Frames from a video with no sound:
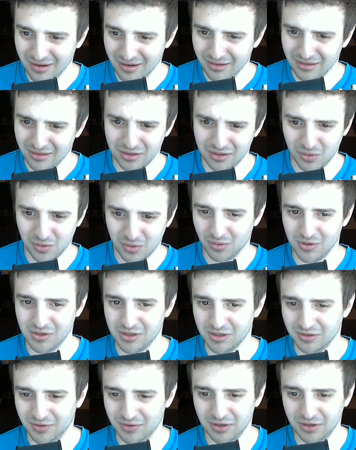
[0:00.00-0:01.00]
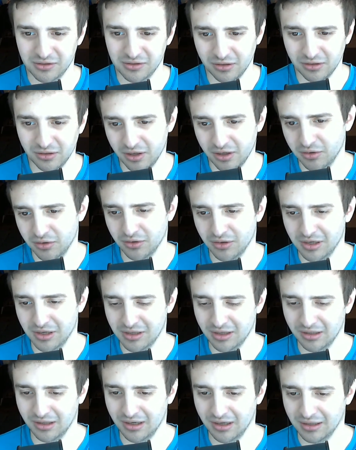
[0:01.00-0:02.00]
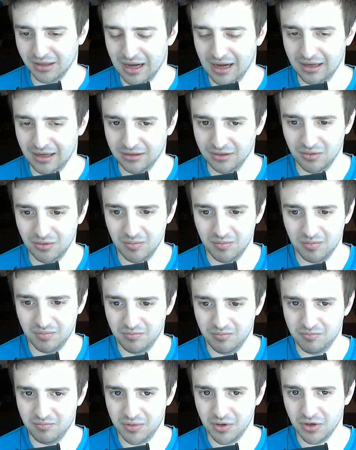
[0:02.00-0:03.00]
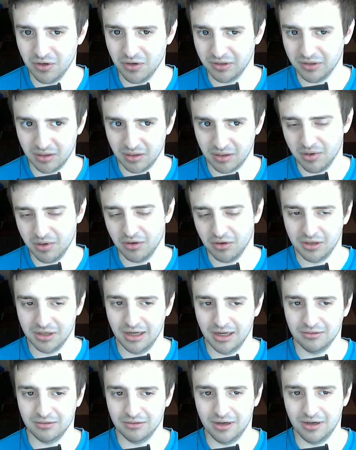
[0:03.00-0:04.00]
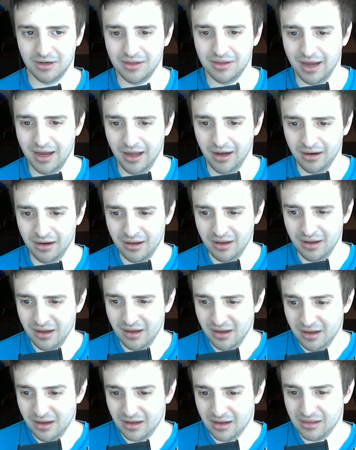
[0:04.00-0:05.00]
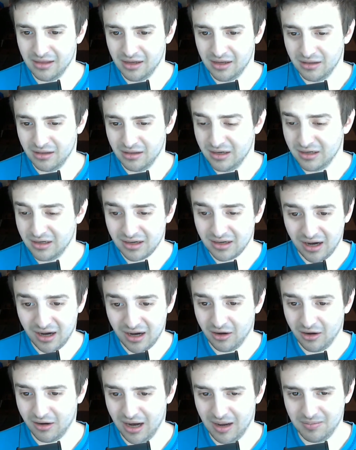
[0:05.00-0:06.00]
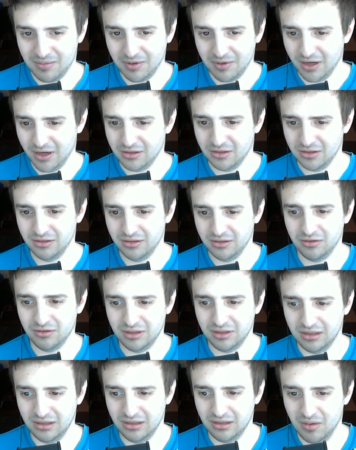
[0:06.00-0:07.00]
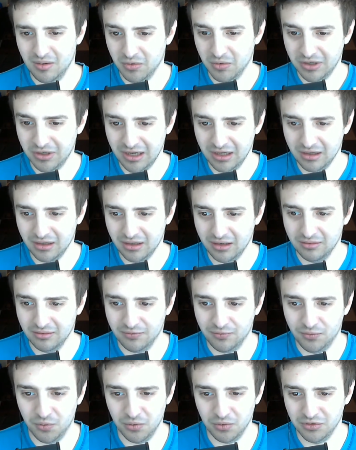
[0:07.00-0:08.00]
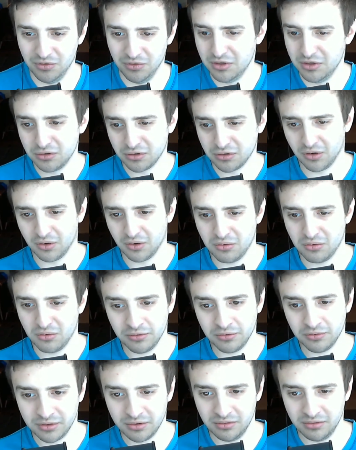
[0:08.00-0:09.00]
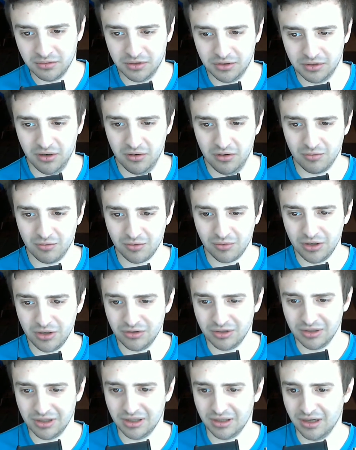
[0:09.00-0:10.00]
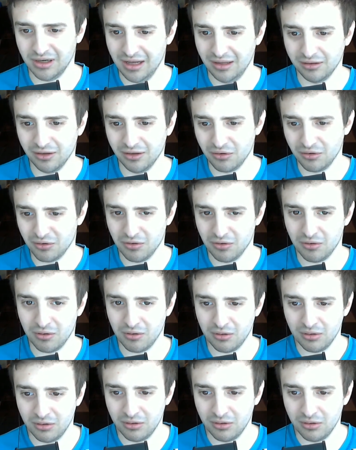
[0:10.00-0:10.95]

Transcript: the Twitter widget fails to load or anything like that. So we build and componentize around that. And then the entire application's using Ember Data for the news articles, so we're using a local